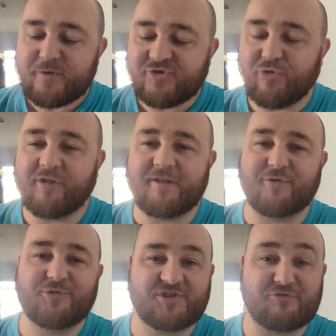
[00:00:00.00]
It's the
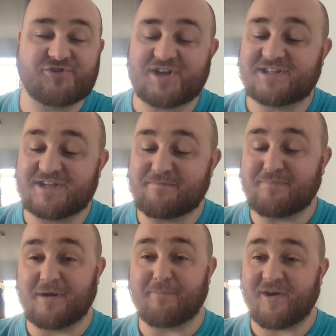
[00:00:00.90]
only downside to eating
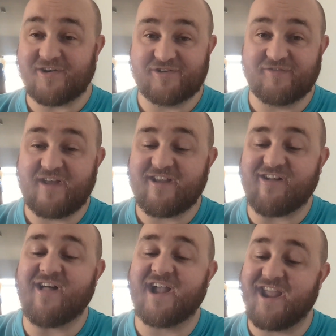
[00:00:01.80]
peanut butter. It's very
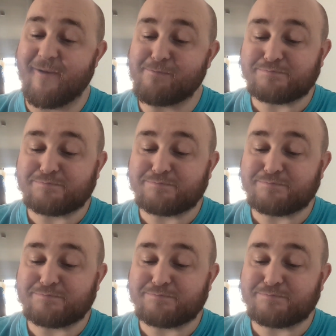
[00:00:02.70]
claggy.